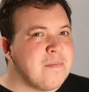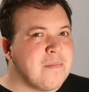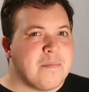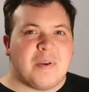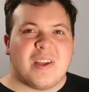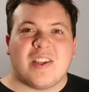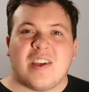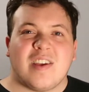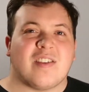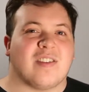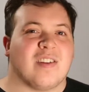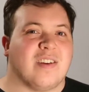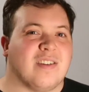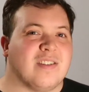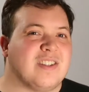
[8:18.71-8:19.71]

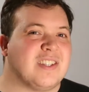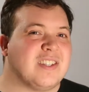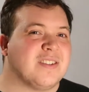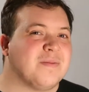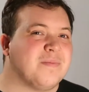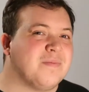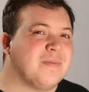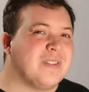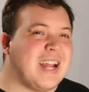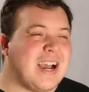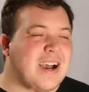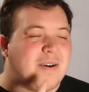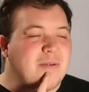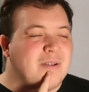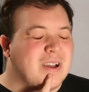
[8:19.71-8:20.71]
Persistence.
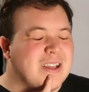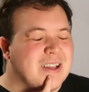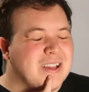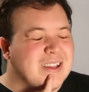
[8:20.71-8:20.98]
Now,